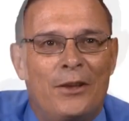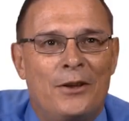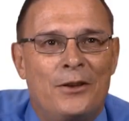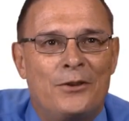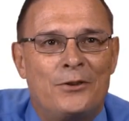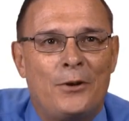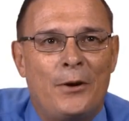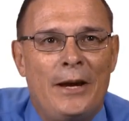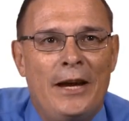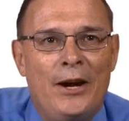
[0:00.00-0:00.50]

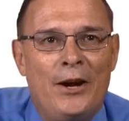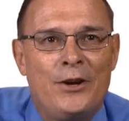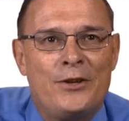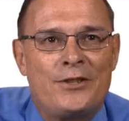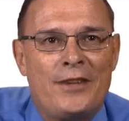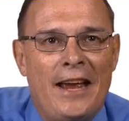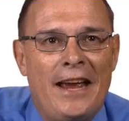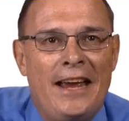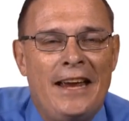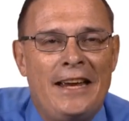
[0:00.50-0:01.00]
So
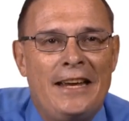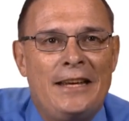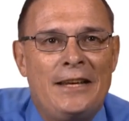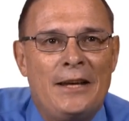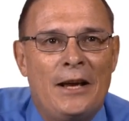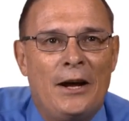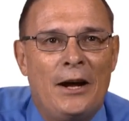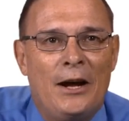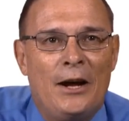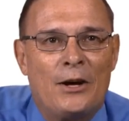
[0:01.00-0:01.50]
here's
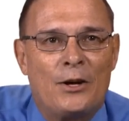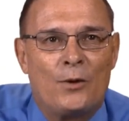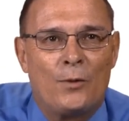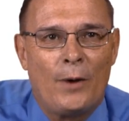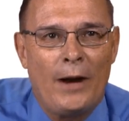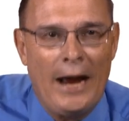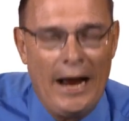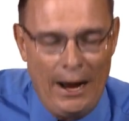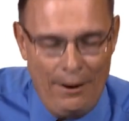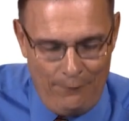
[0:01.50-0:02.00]
a
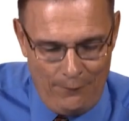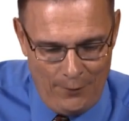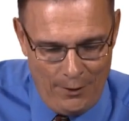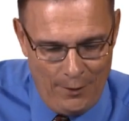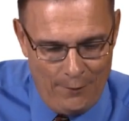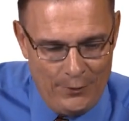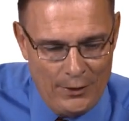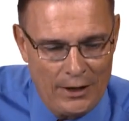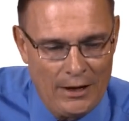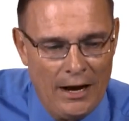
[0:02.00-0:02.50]
graph
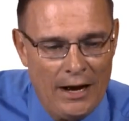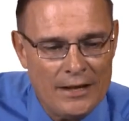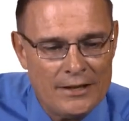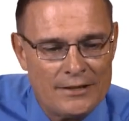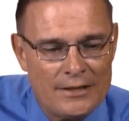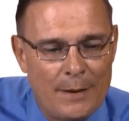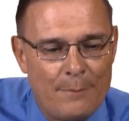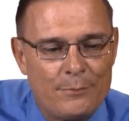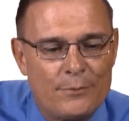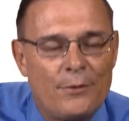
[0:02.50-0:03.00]
of the
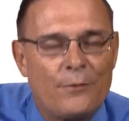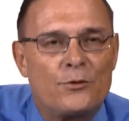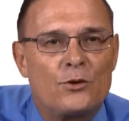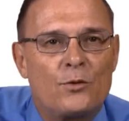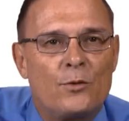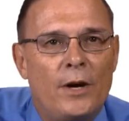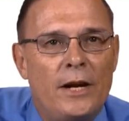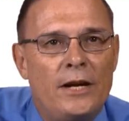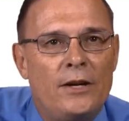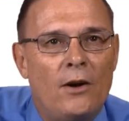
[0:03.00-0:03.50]
concepts of
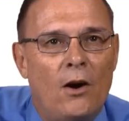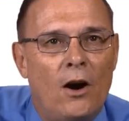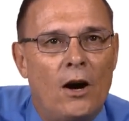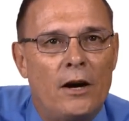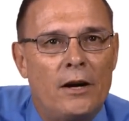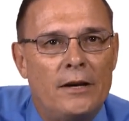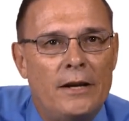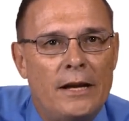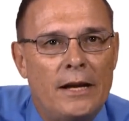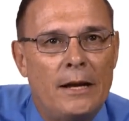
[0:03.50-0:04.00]
strain
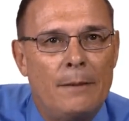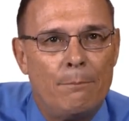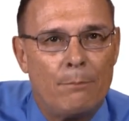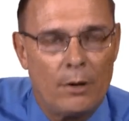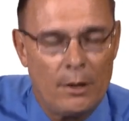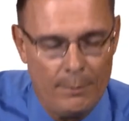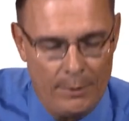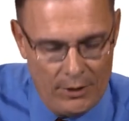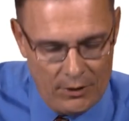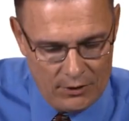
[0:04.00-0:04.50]
hardening and
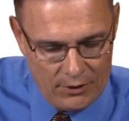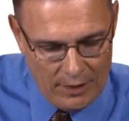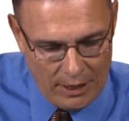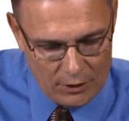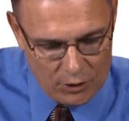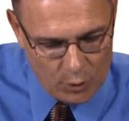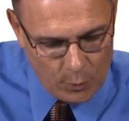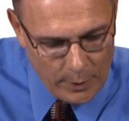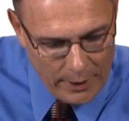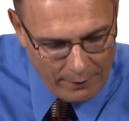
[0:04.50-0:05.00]
permanent
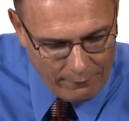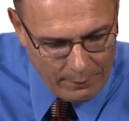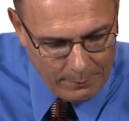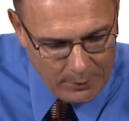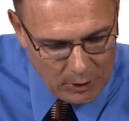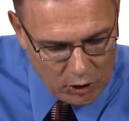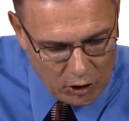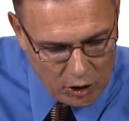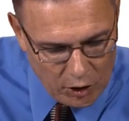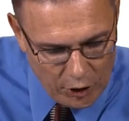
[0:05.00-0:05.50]
set. So we have a
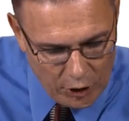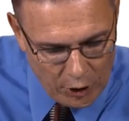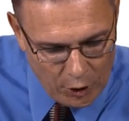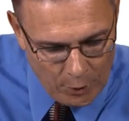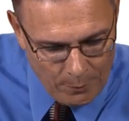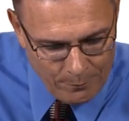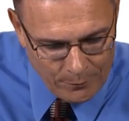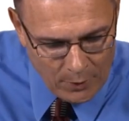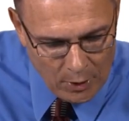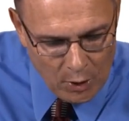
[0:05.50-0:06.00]

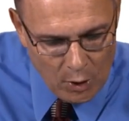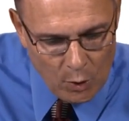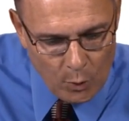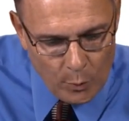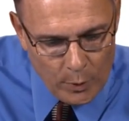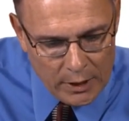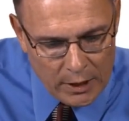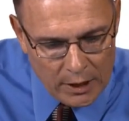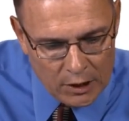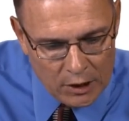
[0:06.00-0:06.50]
material,
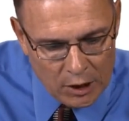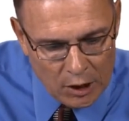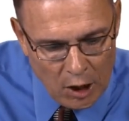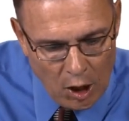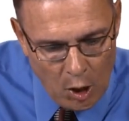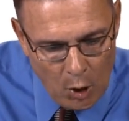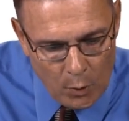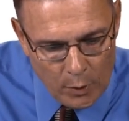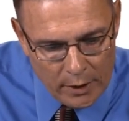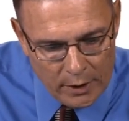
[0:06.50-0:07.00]
we can
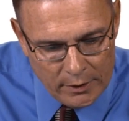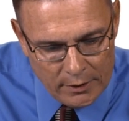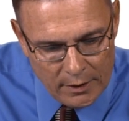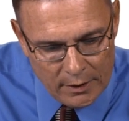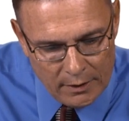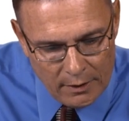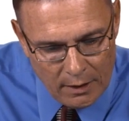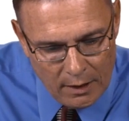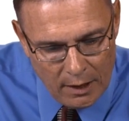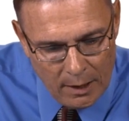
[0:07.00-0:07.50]
load it
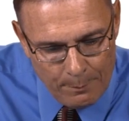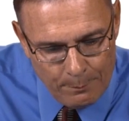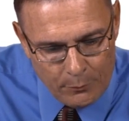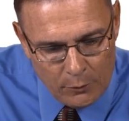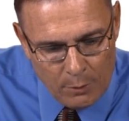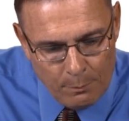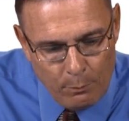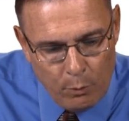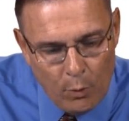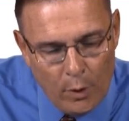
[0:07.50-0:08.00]
up
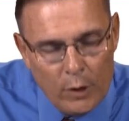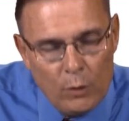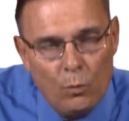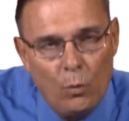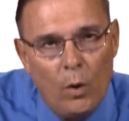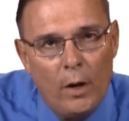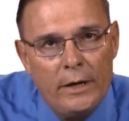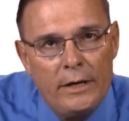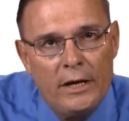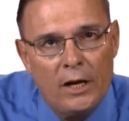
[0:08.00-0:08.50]
to point
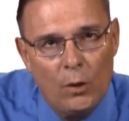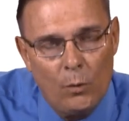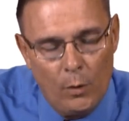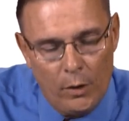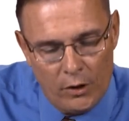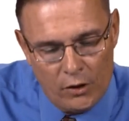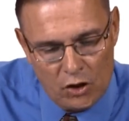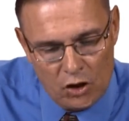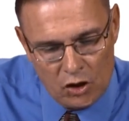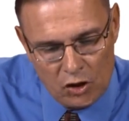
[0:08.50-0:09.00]
1 here where
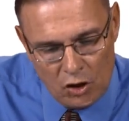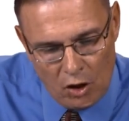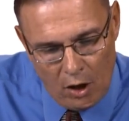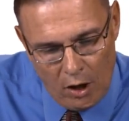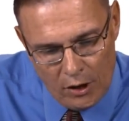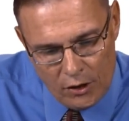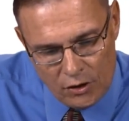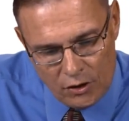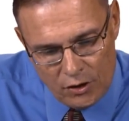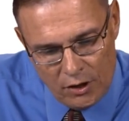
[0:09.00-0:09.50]
it
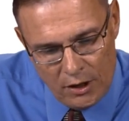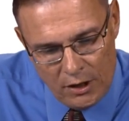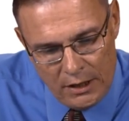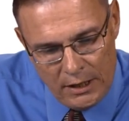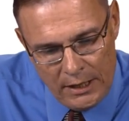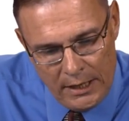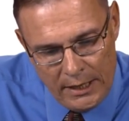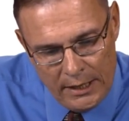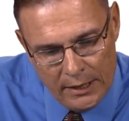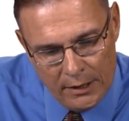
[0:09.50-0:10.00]
starts to
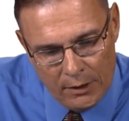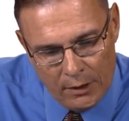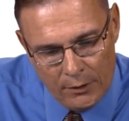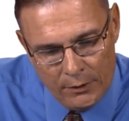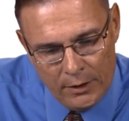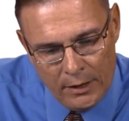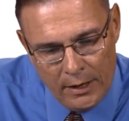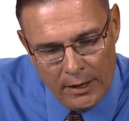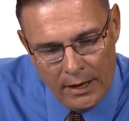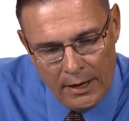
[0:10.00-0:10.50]

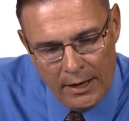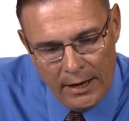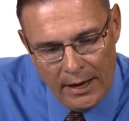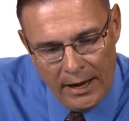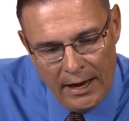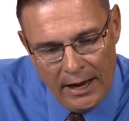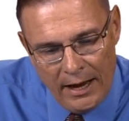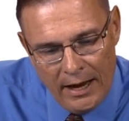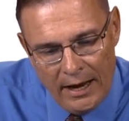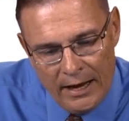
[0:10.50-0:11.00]
yield,
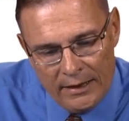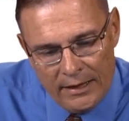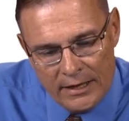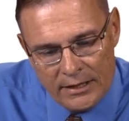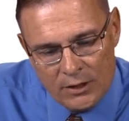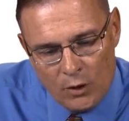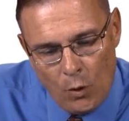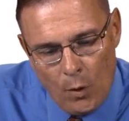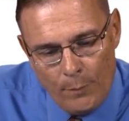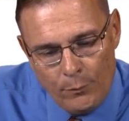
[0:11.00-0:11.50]
and
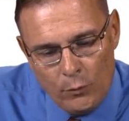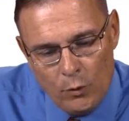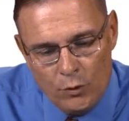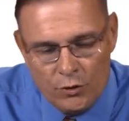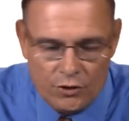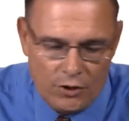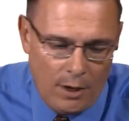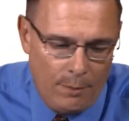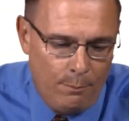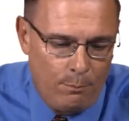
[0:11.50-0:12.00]
let's go up to
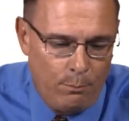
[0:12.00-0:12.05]
some